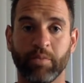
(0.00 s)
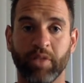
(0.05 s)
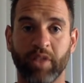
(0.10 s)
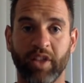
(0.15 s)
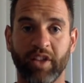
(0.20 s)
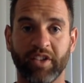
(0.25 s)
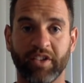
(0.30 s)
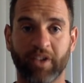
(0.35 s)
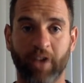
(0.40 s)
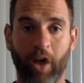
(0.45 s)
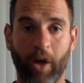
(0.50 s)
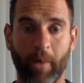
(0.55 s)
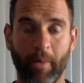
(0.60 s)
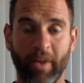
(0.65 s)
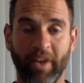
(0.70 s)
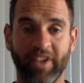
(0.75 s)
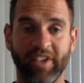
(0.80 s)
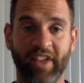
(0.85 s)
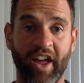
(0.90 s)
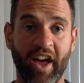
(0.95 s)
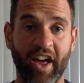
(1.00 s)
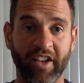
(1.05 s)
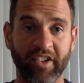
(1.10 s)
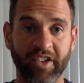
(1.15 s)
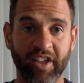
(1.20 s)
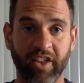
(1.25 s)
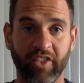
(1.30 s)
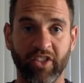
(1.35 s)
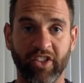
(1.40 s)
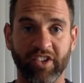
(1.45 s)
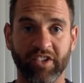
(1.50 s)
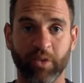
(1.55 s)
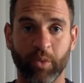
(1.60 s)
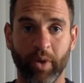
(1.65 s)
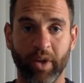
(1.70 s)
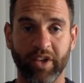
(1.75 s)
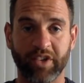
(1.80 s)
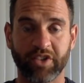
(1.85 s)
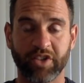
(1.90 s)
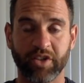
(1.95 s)
plus comments asking this
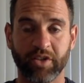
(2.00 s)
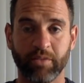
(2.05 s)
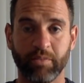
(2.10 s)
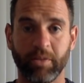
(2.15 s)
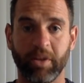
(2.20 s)
question